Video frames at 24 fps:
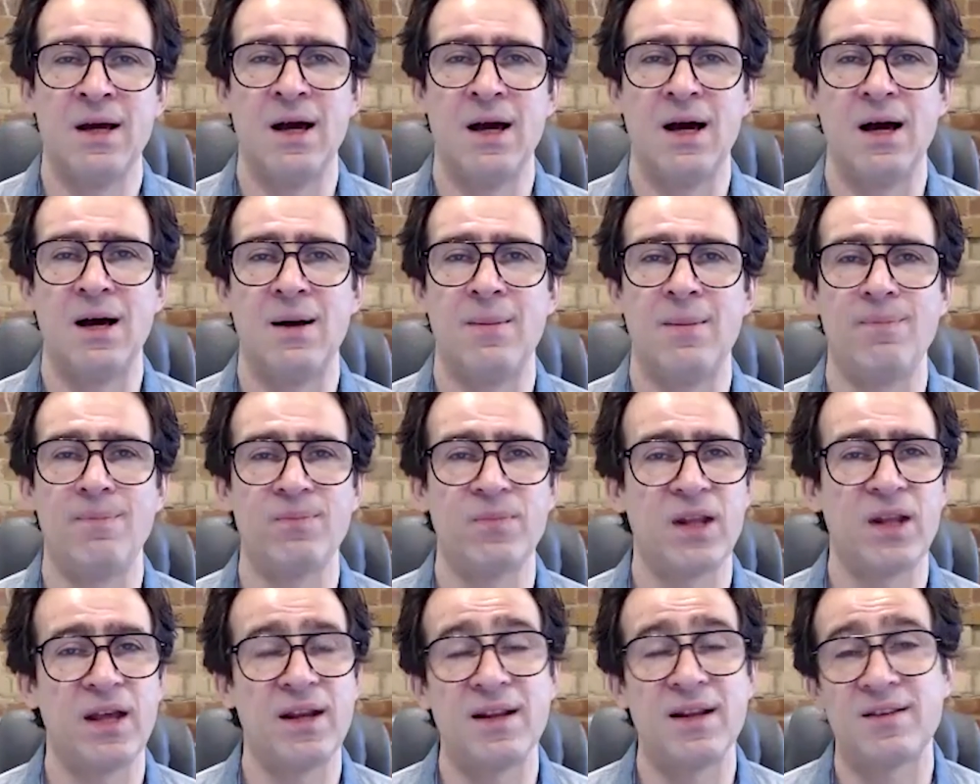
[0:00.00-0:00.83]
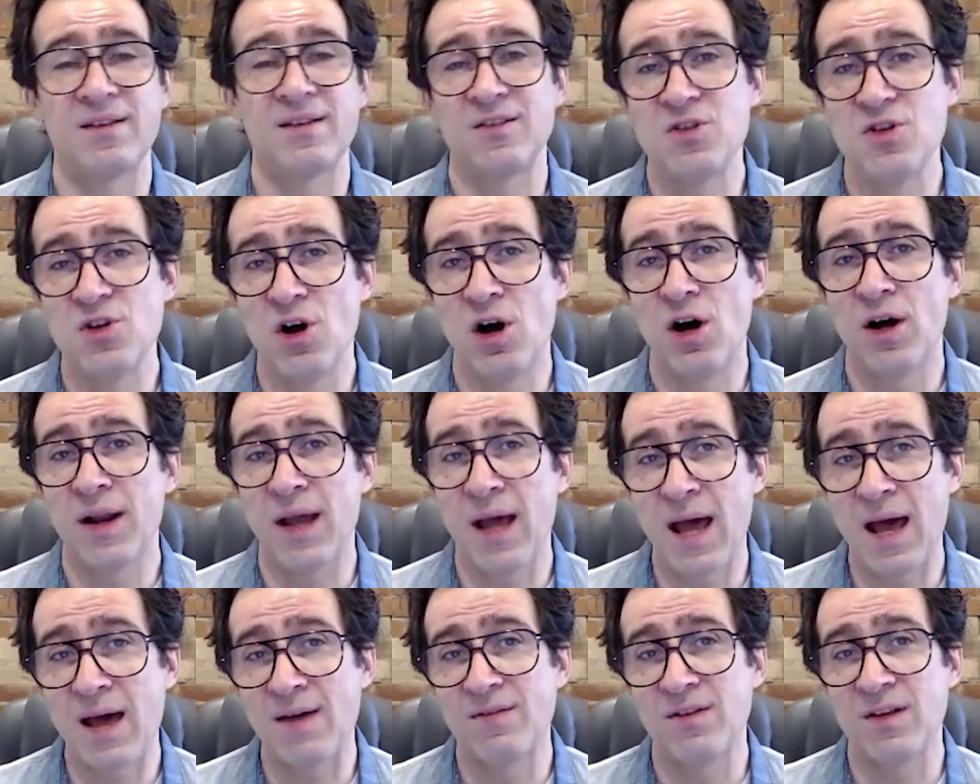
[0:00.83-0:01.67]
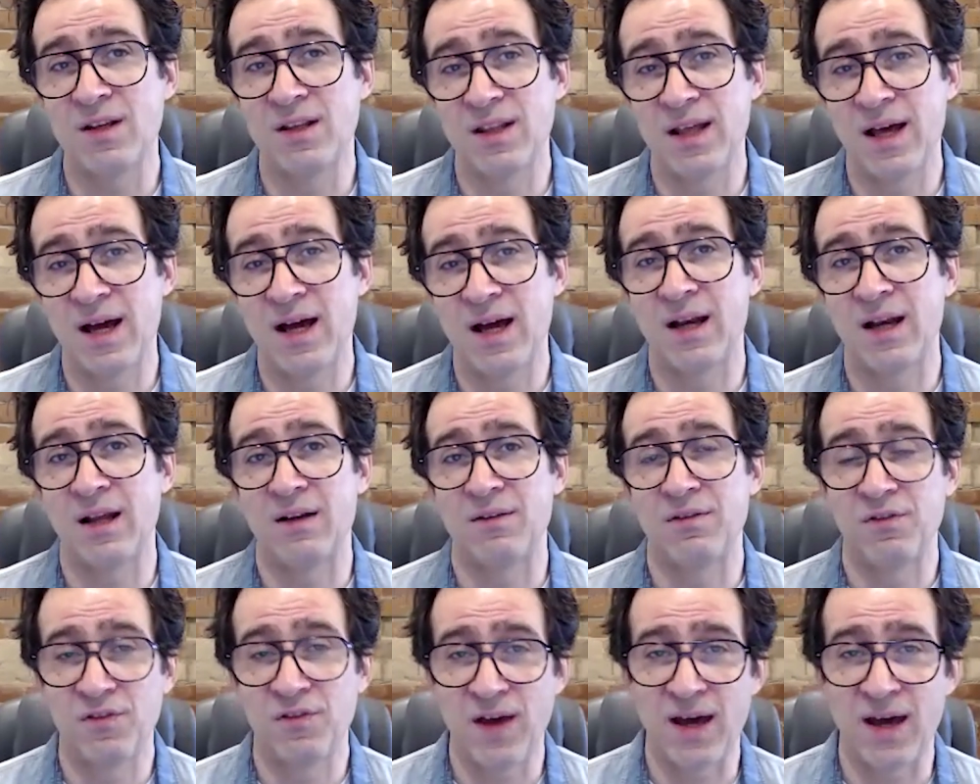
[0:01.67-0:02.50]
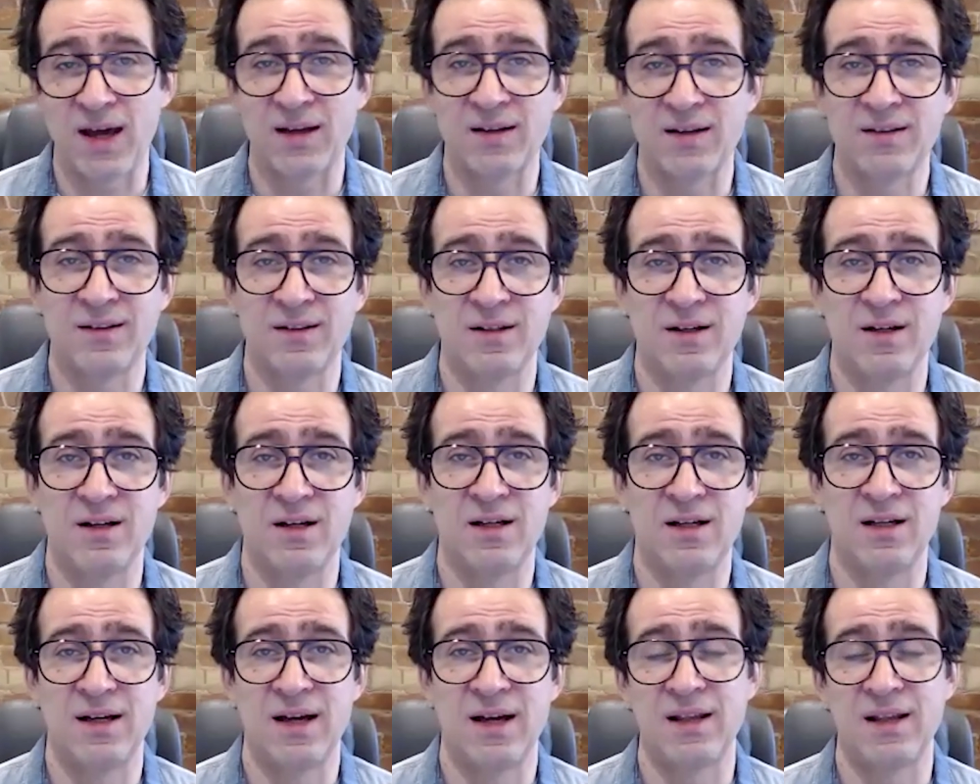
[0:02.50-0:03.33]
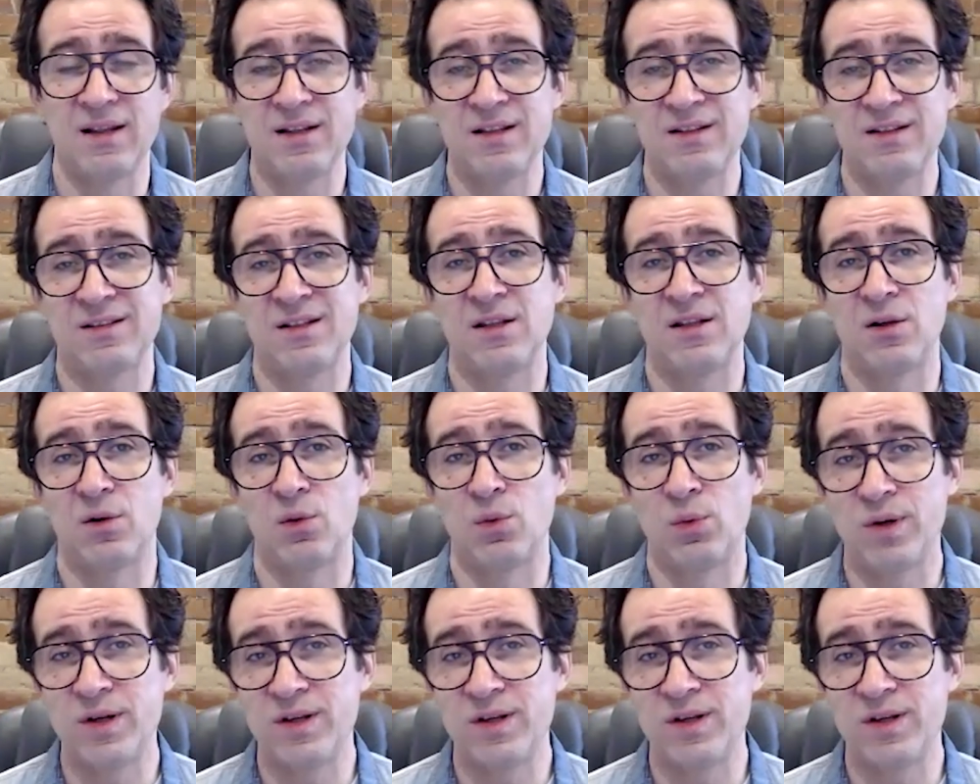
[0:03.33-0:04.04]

And it's not having that effect, at least in the